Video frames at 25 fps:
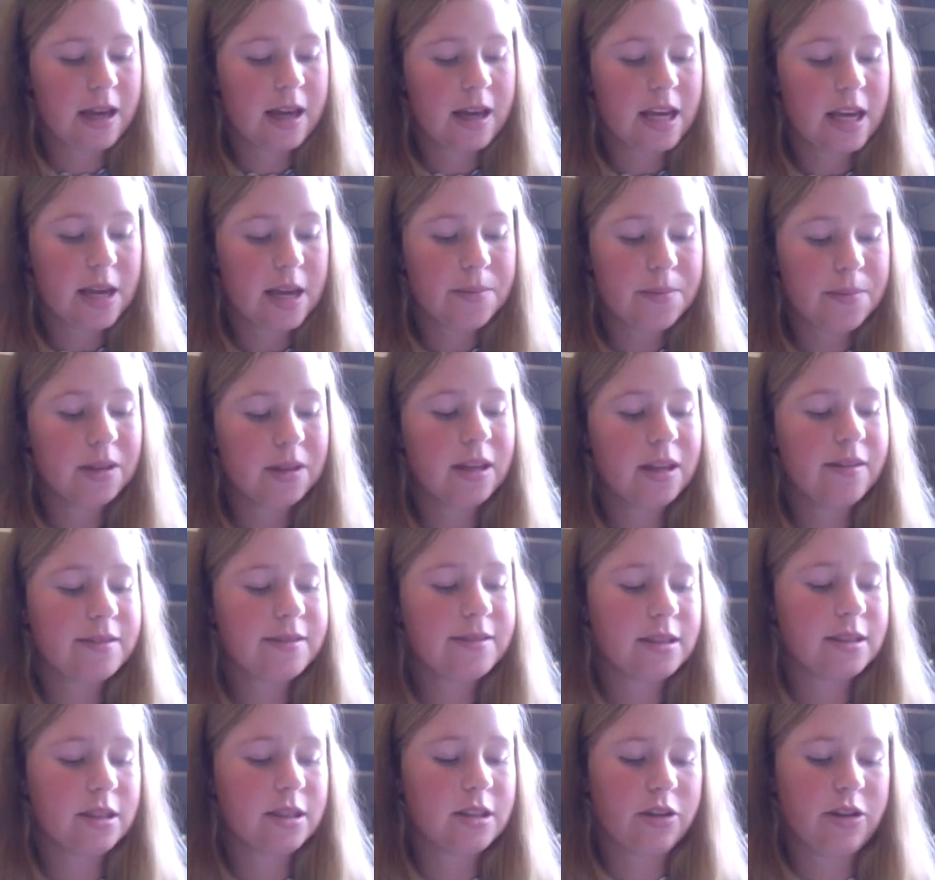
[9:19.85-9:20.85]
He believed
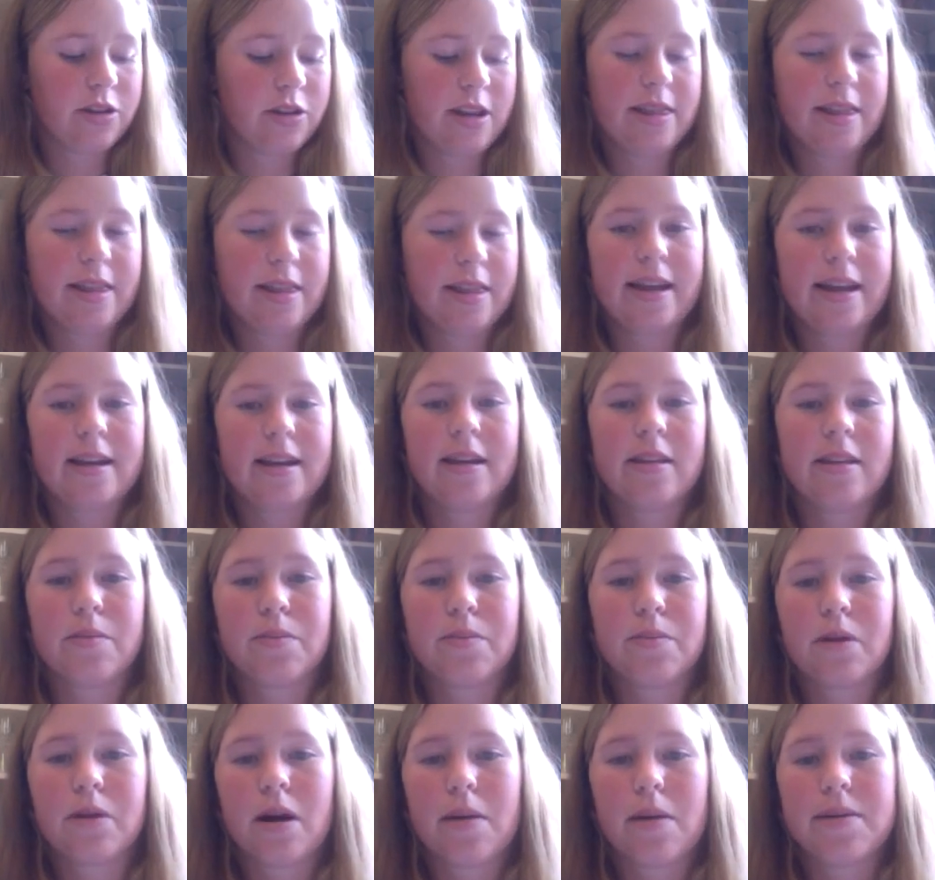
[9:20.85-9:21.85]
in the green light and the
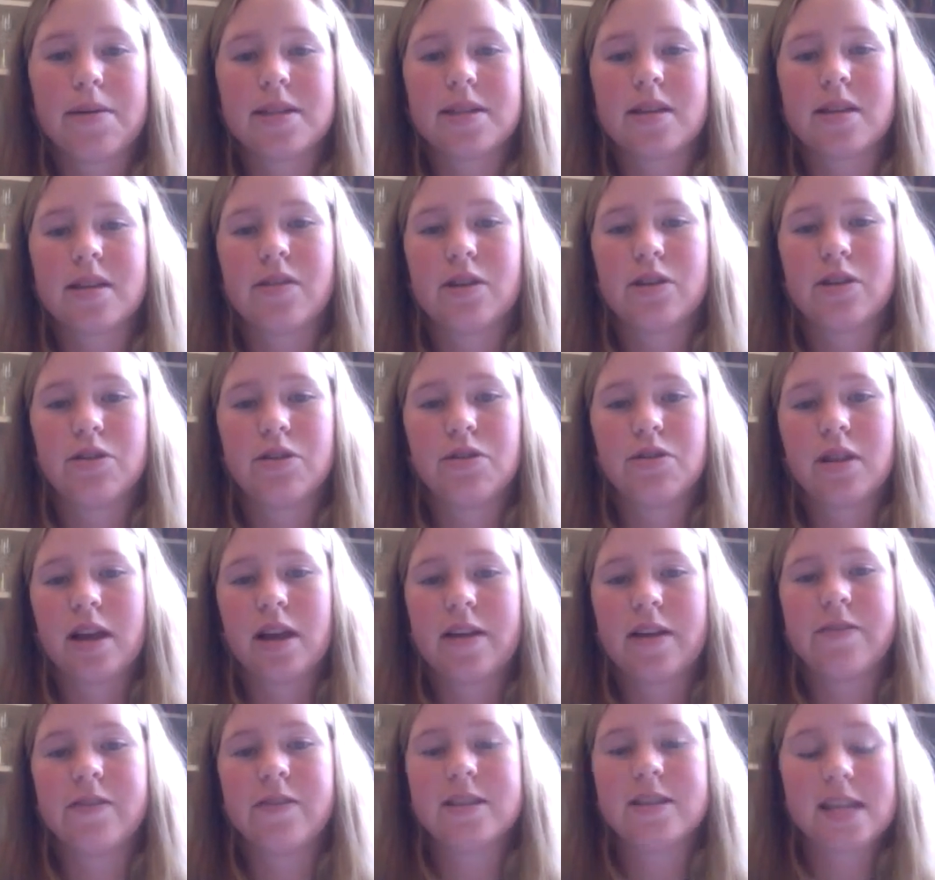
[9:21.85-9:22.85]
promise of a new
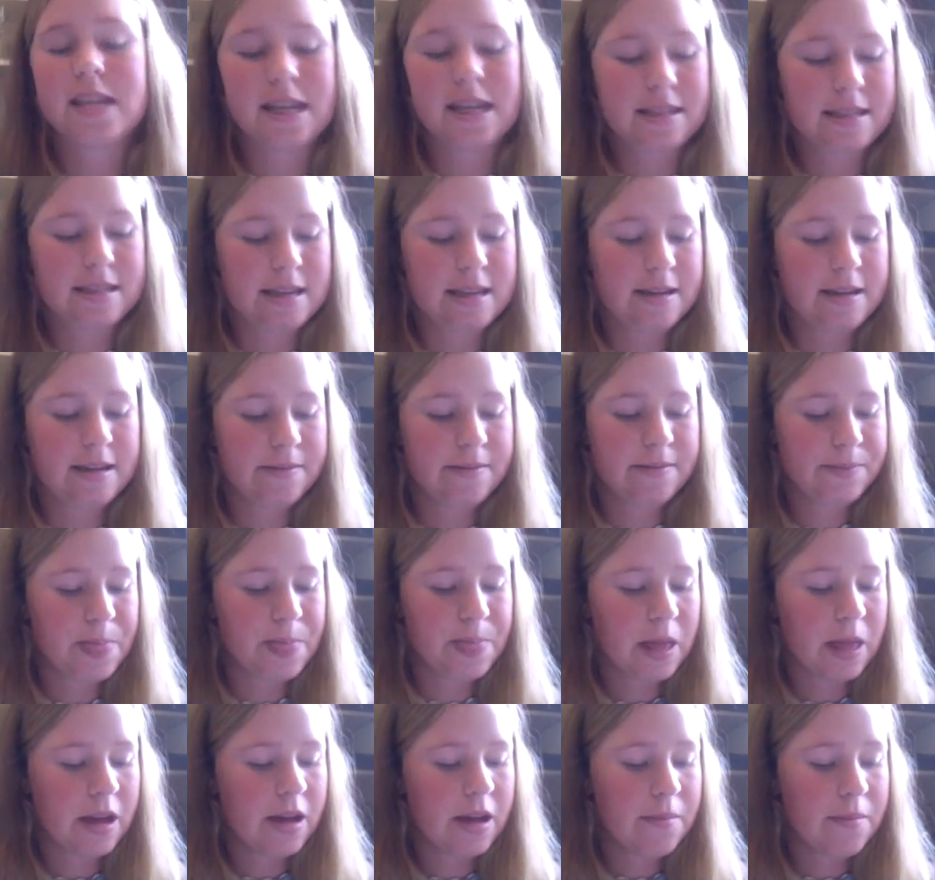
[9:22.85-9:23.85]
life with Daisy,
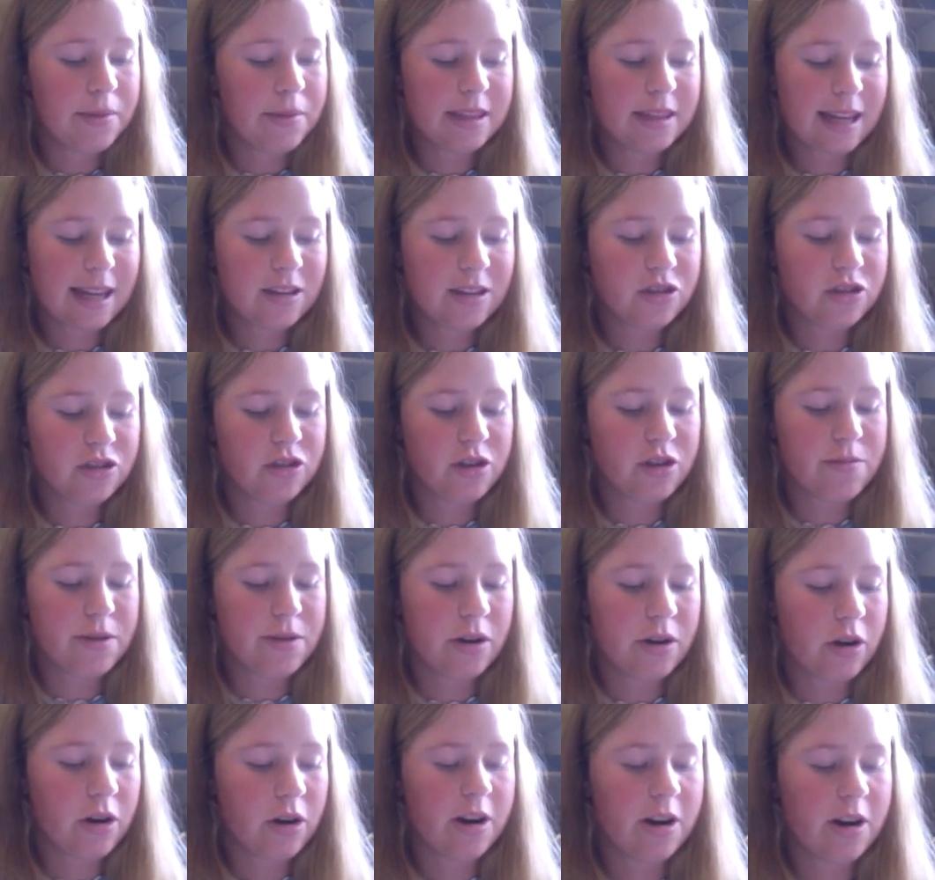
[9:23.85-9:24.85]
but that dream
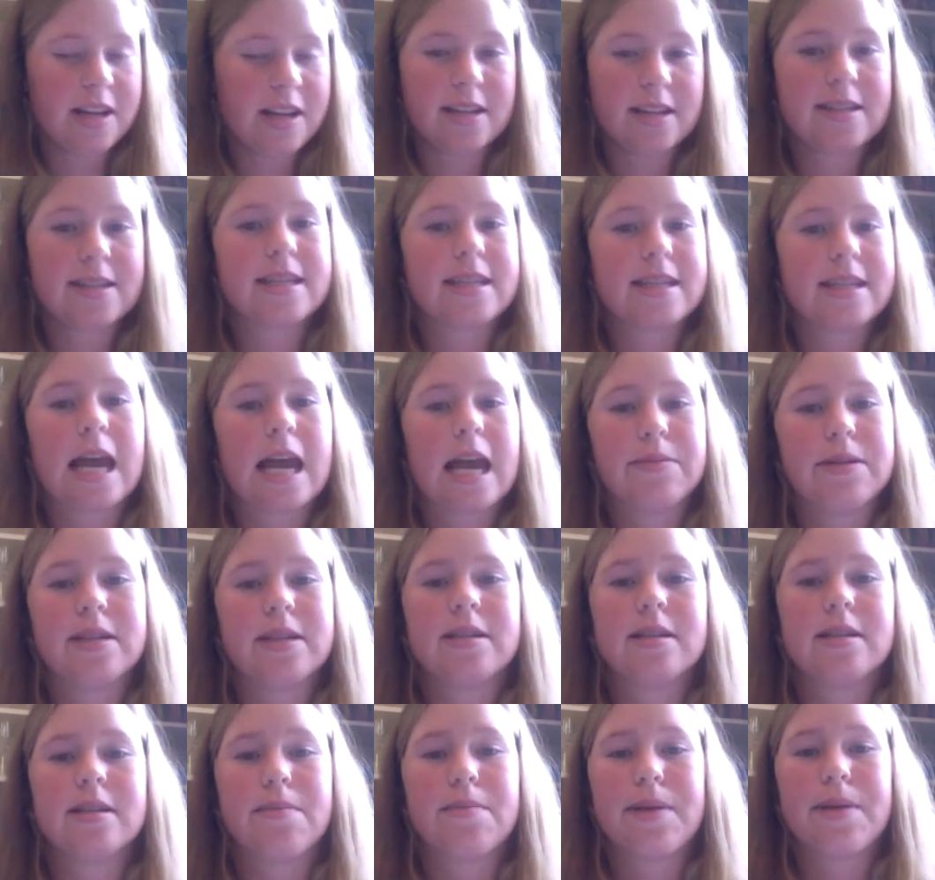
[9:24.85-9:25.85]
had already escaped
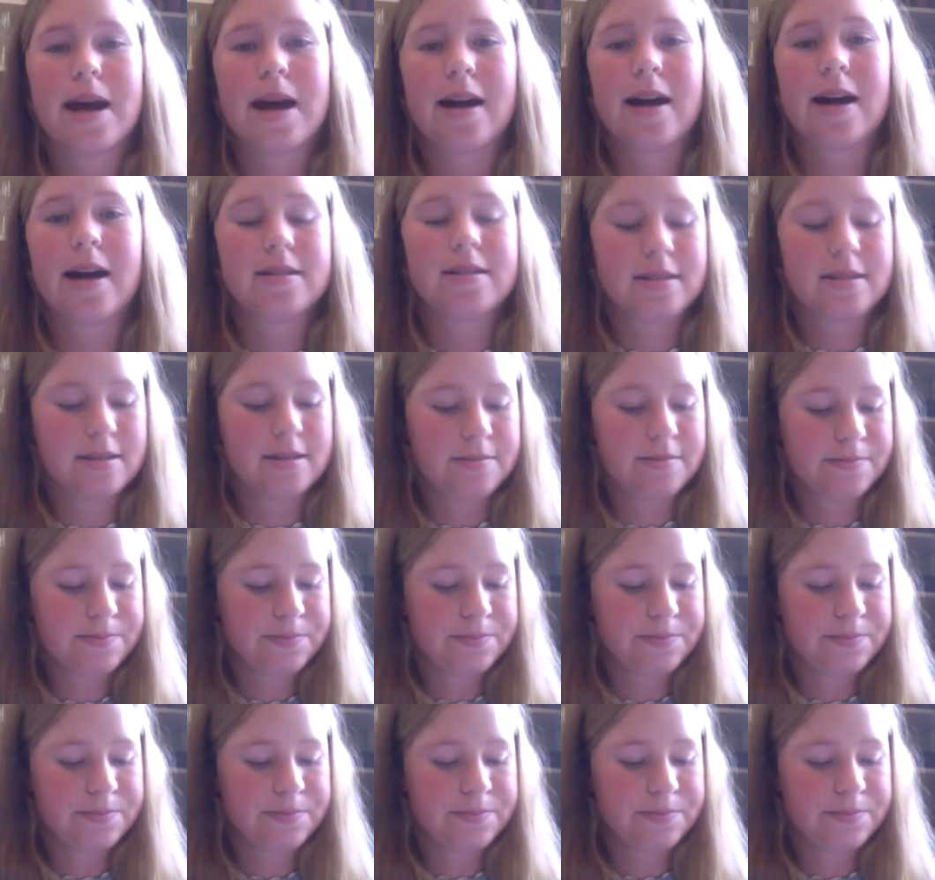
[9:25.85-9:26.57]
into the past.